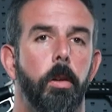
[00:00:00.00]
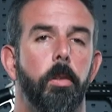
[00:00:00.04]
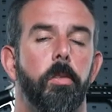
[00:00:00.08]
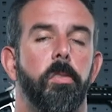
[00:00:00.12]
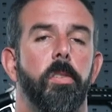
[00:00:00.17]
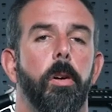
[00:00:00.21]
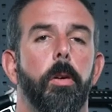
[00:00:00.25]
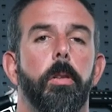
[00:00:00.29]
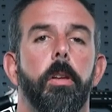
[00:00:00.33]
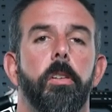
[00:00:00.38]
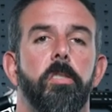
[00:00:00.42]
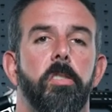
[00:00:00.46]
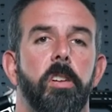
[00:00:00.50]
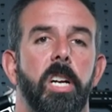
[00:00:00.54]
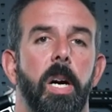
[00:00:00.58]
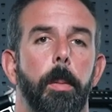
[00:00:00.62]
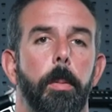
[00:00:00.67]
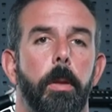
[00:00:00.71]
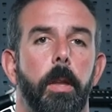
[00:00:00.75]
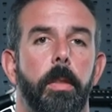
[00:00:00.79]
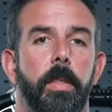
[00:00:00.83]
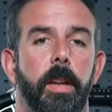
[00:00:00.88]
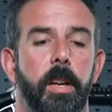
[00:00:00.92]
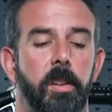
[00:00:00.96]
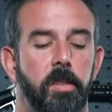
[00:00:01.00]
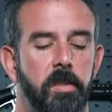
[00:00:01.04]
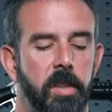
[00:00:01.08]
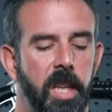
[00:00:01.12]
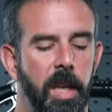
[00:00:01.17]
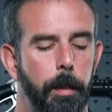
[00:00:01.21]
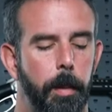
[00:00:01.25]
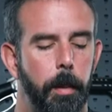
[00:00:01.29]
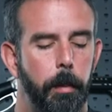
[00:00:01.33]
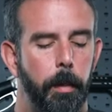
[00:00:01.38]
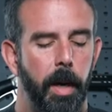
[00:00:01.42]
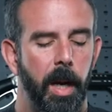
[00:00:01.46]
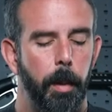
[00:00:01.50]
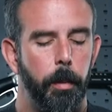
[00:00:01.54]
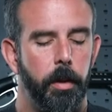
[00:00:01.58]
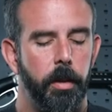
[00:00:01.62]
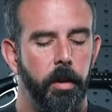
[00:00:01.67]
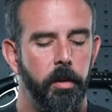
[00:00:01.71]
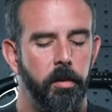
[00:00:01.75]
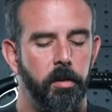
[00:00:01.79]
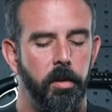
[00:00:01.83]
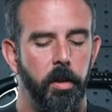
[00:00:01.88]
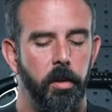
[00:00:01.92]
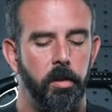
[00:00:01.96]
So there's a couple of things to keep in mind with
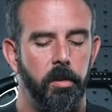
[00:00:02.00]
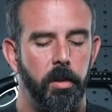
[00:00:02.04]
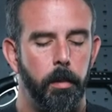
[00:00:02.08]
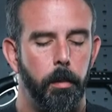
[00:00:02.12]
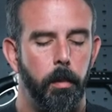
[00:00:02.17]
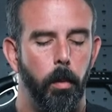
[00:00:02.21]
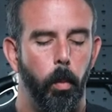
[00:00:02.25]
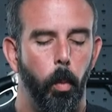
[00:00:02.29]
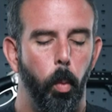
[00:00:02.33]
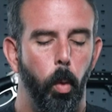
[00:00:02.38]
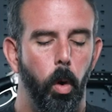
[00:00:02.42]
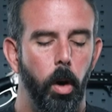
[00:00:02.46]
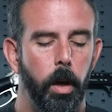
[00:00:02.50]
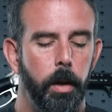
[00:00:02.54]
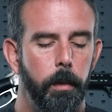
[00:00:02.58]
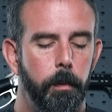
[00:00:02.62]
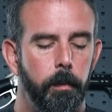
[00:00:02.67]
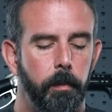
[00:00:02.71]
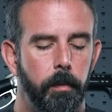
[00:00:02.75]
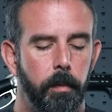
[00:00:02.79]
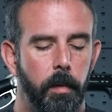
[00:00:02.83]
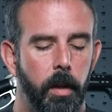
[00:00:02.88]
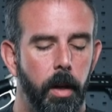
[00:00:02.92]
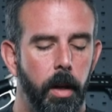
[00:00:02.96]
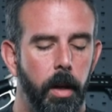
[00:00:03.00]
this system. One,